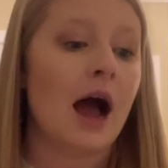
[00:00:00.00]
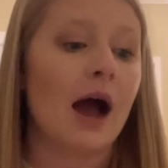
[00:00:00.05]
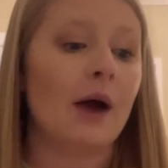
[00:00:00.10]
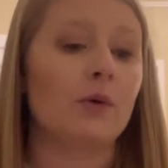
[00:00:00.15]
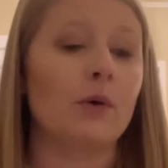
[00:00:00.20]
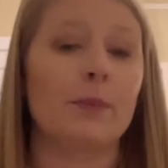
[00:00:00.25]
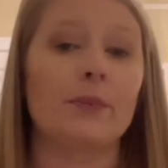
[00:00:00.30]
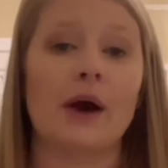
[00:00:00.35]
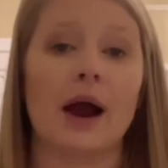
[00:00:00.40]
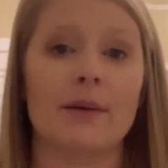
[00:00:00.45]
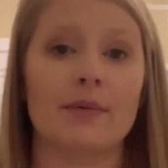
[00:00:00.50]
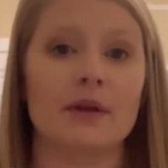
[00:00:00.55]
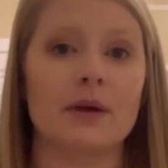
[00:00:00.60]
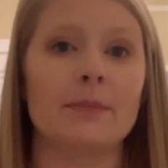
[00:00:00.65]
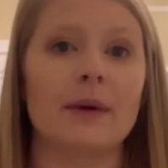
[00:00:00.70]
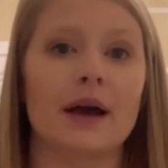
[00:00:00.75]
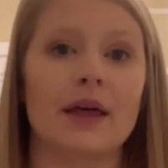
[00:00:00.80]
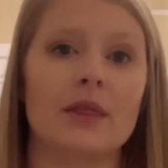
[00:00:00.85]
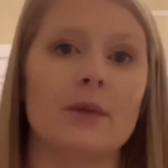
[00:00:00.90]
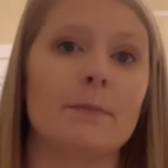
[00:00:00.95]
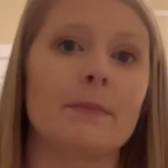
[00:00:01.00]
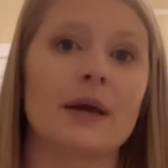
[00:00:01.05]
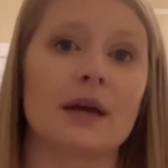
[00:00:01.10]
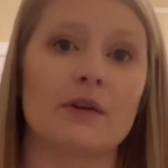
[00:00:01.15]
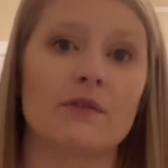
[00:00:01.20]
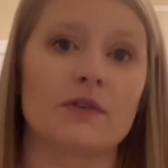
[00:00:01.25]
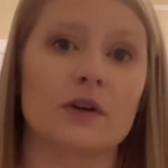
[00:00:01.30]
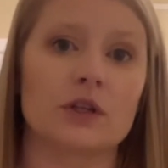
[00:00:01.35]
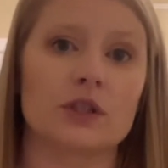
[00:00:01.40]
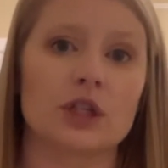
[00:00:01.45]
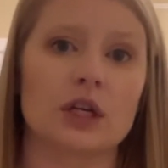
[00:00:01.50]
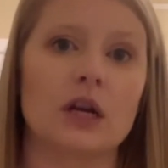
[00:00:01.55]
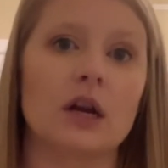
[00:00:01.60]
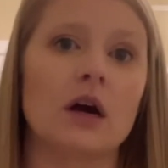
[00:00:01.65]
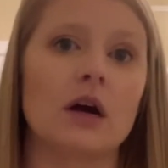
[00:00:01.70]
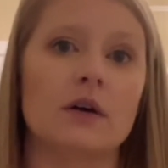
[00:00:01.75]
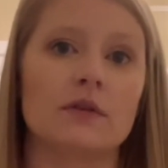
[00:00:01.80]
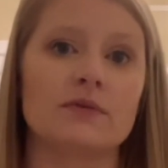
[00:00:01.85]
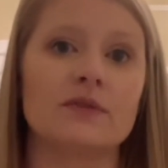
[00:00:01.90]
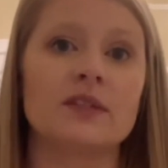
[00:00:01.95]
will probably buy the big version
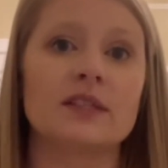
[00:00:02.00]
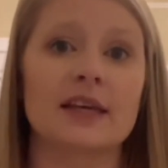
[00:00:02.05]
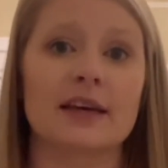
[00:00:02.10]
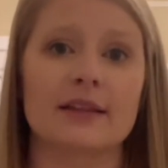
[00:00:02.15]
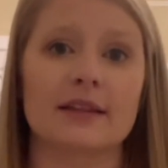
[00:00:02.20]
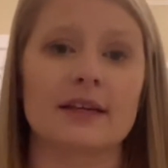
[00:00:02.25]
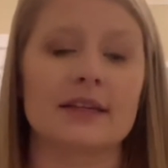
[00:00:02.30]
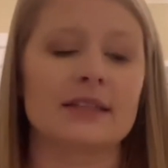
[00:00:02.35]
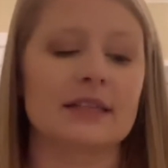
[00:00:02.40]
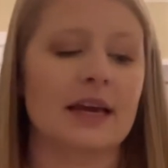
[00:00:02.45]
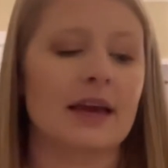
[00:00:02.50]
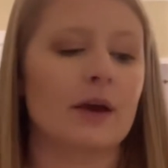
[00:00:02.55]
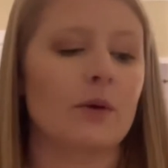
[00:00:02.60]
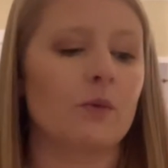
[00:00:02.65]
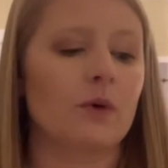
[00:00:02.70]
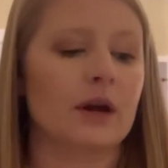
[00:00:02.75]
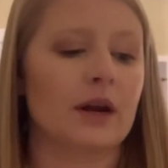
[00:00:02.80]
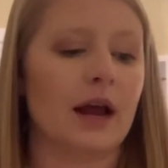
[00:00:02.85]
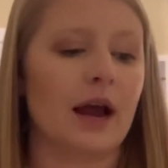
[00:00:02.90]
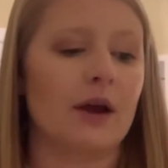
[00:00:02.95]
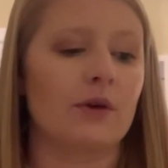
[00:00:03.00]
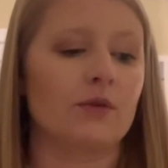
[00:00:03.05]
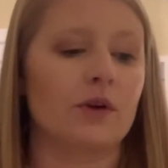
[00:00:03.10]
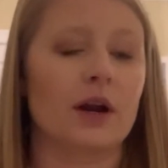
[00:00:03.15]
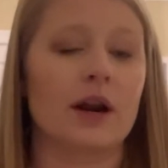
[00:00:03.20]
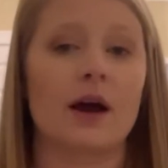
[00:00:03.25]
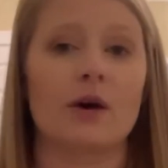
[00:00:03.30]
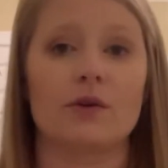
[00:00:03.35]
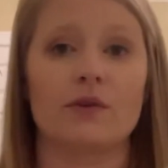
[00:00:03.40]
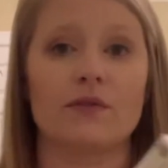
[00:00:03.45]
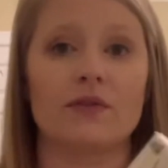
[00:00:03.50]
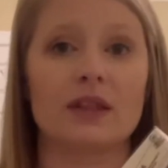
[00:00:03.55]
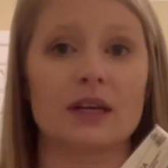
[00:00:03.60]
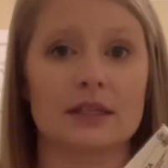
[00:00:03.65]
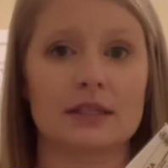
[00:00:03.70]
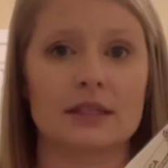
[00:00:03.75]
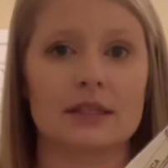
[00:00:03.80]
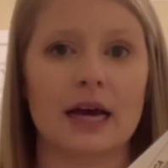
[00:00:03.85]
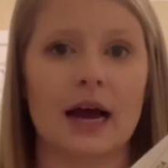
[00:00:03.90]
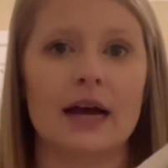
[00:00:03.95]
of Sailing Day when I run out of this
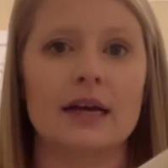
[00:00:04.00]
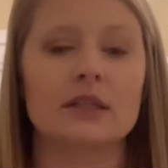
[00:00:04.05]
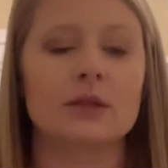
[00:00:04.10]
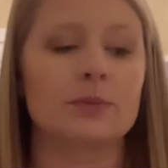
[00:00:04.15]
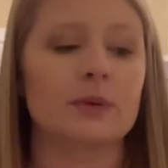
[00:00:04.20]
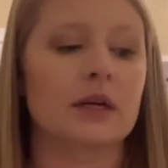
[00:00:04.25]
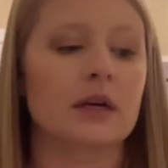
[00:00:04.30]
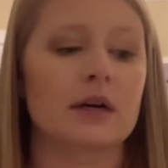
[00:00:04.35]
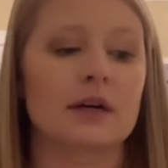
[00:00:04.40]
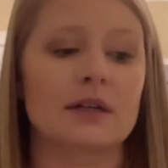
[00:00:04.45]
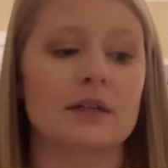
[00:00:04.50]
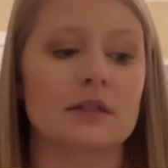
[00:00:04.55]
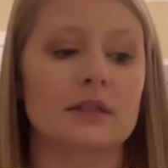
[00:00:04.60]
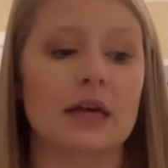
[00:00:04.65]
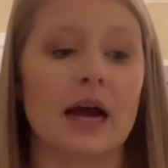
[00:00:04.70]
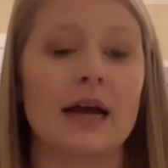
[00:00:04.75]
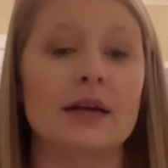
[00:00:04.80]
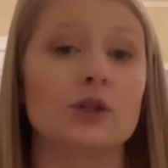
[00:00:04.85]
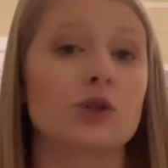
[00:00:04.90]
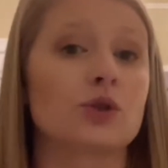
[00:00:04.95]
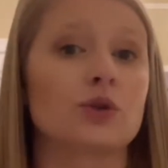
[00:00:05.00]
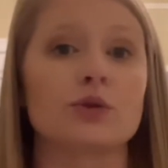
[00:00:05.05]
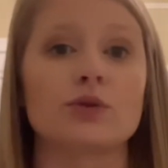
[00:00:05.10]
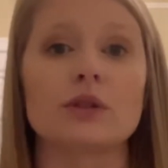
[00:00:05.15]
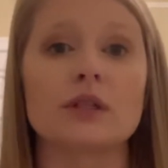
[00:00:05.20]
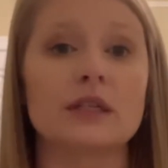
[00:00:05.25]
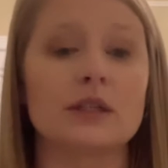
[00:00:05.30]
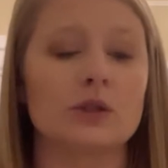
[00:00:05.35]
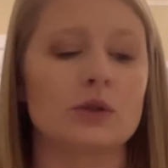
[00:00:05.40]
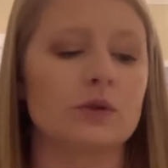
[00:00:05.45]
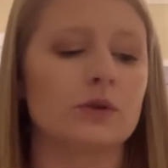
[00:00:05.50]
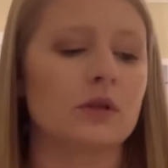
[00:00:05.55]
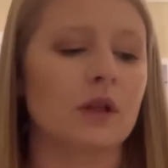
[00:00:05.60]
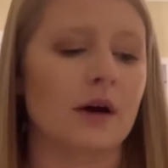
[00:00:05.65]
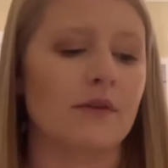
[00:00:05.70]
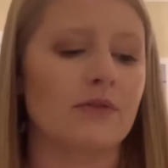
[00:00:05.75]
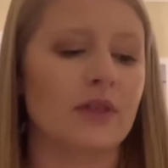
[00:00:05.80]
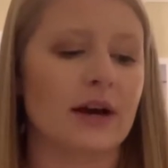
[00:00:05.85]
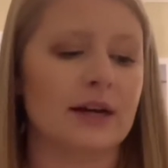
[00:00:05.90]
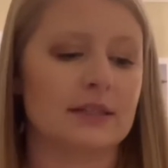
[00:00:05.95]
size because I truly do love
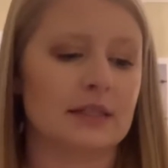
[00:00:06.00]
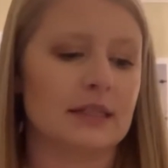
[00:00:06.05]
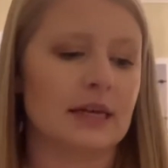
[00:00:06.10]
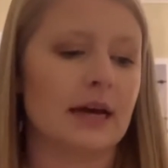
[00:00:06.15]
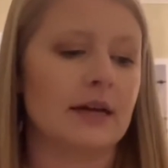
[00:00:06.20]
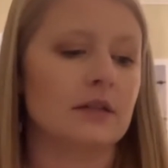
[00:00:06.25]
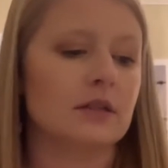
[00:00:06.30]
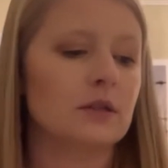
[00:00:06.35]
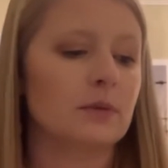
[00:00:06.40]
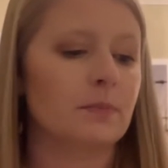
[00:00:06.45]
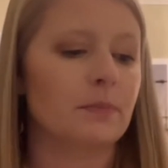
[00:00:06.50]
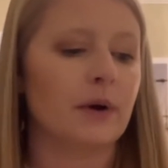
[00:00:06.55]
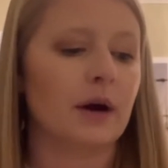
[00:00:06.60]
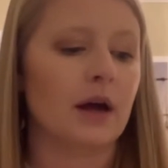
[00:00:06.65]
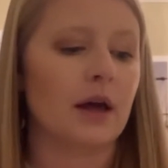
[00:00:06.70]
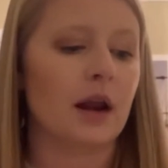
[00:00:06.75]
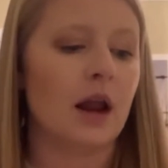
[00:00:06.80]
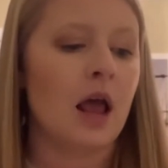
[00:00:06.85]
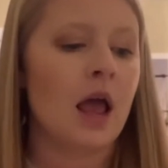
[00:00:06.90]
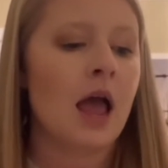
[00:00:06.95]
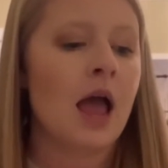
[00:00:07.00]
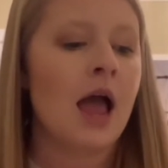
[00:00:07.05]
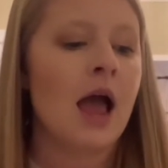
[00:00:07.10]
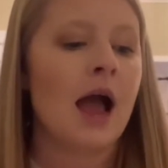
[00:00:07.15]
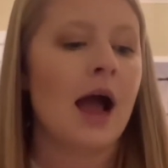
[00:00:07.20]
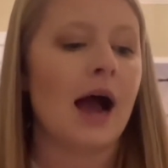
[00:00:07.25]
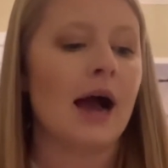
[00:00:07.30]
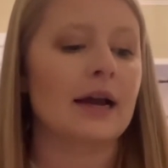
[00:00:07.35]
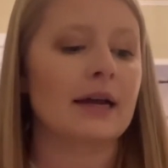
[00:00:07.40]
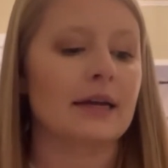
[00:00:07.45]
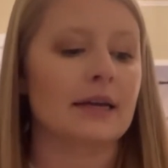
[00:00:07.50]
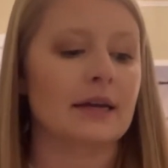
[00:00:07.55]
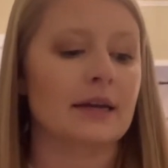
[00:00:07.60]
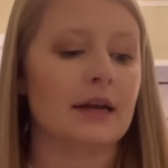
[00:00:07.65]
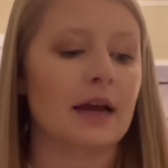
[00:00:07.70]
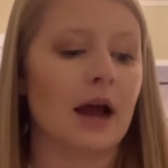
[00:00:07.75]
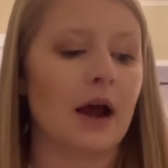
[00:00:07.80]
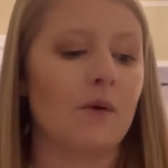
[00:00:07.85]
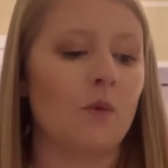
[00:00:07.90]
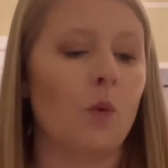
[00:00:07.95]
that scent, but
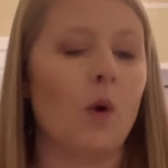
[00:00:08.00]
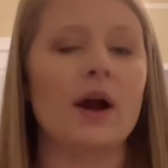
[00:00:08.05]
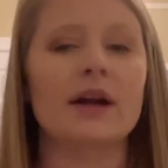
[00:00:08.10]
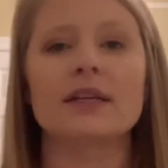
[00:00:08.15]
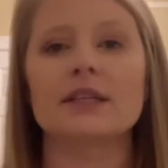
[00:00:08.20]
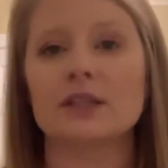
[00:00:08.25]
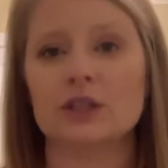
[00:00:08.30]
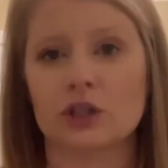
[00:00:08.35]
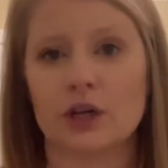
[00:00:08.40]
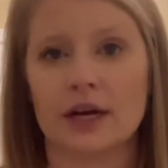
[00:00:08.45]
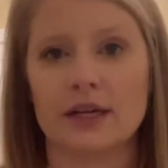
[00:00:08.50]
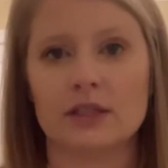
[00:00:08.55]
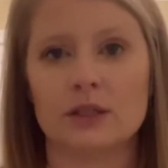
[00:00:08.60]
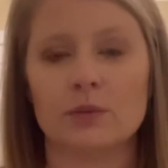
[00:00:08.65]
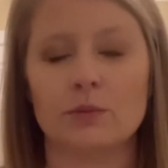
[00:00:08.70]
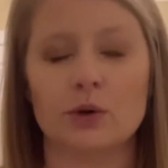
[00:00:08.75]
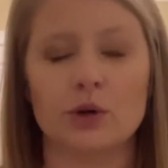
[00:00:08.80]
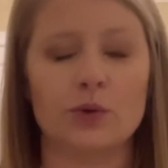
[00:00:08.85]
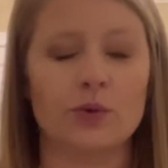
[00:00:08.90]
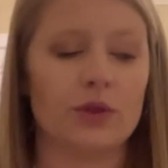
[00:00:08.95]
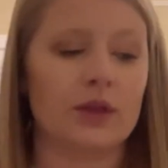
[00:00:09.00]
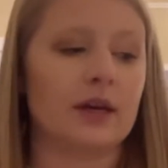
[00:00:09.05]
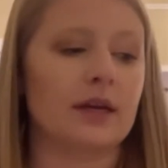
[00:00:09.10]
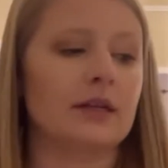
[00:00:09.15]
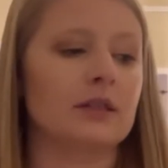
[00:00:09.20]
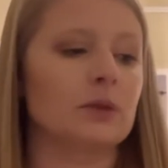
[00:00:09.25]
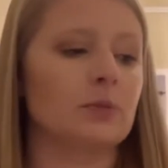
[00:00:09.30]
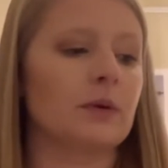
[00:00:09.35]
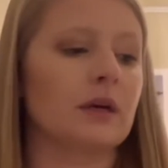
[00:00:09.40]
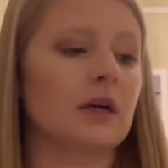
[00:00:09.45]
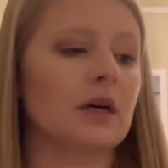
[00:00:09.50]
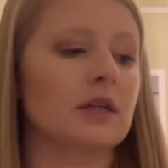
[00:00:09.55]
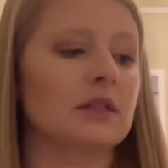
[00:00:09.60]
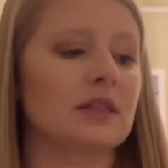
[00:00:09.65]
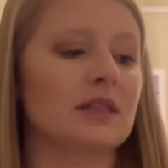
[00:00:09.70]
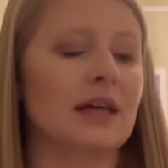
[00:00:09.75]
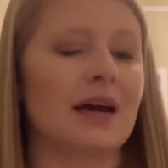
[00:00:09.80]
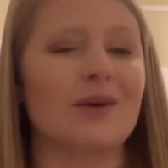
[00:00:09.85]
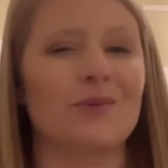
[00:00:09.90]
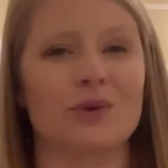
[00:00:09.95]
I wanted to try some new things because
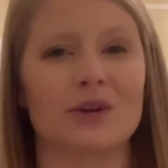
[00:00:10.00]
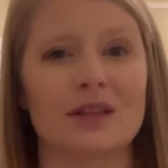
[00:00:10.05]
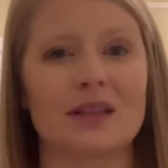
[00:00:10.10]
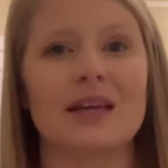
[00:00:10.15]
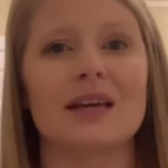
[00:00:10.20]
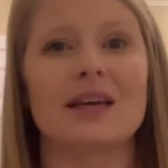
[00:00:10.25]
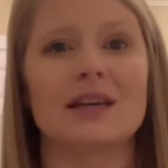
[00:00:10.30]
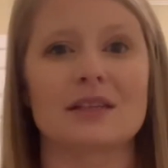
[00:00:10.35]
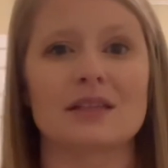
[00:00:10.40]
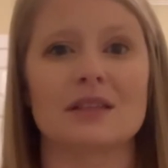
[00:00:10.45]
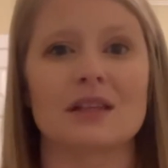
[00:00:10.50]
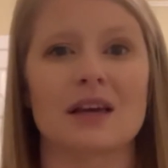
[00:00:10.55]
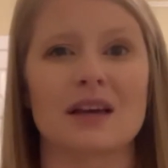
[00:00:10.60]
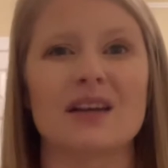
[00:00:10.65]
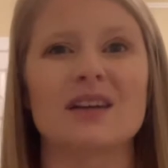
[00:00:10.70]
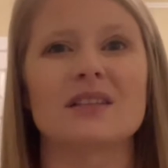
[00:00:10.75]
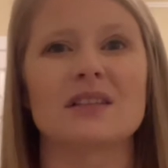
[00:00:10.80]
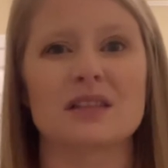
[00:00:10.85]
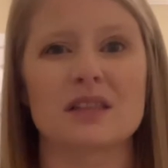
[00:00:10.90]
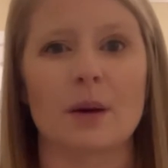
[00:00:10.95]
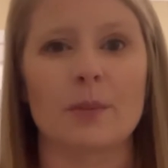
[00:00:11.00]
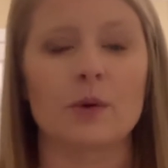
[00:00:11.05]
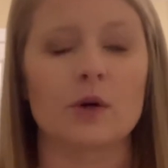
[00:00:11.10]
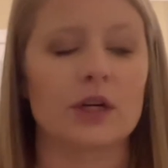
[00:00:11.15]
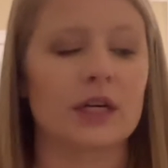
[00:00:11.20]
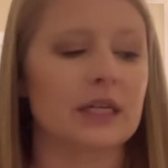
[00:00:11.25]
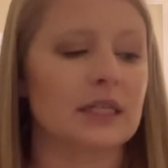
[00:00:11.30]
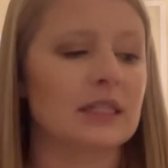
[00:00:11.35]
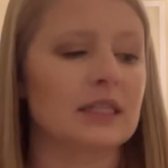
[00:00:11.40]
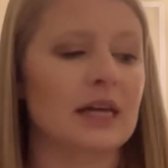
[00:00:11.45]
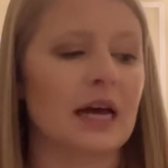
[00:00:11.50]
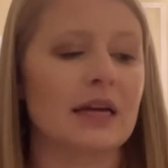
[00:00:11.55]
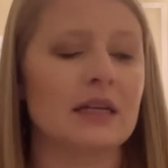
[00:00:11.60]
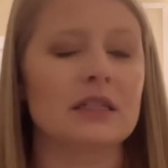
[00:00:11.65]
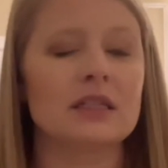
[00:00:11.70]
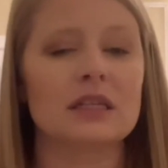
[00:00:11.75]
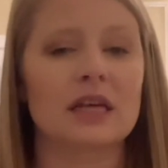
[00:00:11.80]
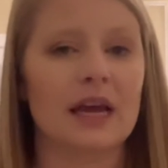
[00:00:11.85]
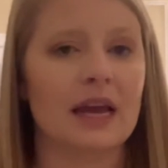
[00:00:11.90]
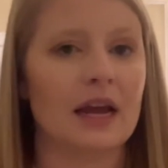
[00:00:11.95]
that really is like a summery
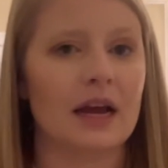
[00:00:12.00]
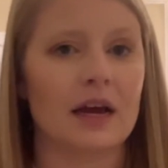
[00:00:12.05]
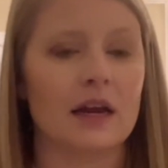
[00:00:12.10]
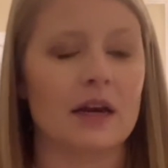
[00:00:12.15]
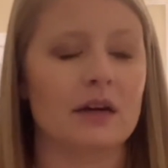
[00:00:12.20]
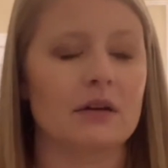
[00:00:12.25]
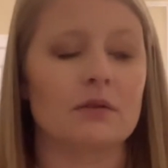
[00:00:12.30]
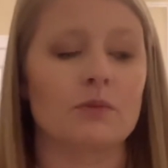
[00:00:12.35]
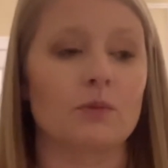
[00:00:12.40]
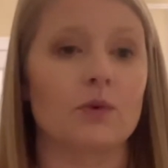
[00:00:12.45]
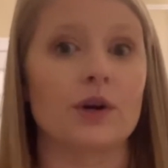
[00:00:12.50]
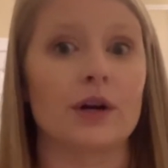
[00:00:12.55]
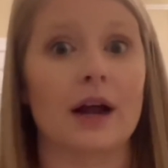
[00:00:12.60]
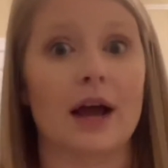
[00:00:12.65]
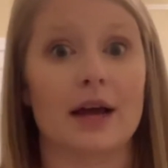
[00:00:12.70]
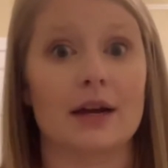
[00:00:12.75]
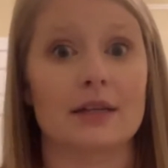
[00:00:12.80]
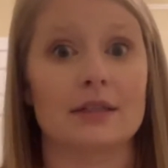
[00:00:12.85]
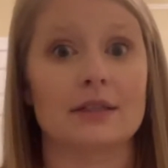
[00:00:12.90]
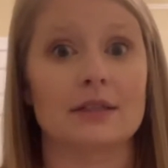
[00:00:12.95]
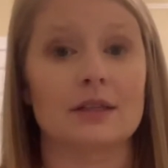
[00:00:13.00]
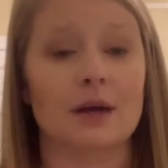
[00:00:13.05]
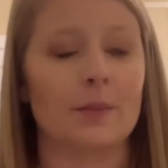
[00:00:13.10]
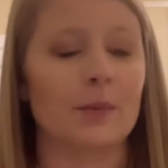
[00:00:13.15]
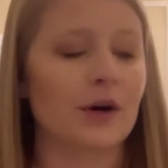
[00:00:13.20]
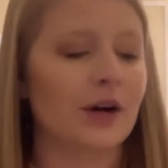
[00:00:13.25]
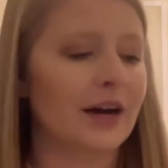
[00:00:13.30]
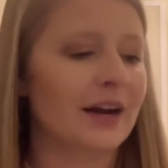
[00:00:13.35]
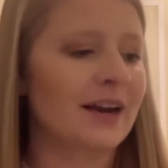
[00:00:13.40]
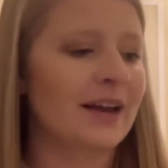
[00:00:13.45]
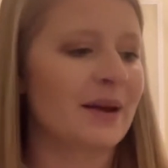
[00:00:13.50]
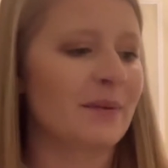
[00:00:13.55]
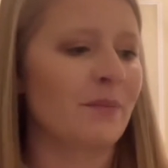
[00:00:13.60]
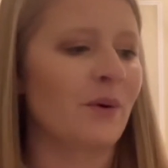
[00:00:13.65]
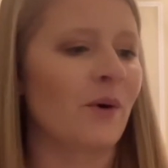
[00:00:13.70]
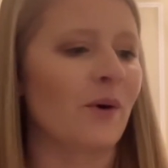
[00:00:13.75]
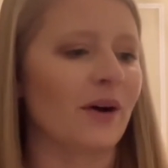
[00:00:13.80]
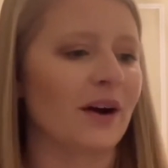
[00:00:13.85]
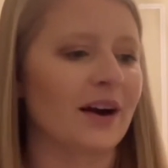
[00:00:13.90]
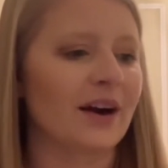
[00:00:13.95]
scent and we're not in summer
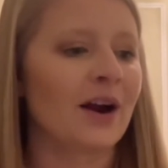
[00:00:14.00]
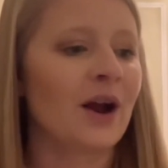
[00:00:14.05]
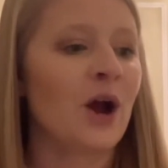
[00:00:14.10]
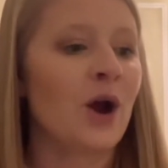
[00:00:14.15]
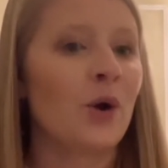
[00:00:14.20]
anymore.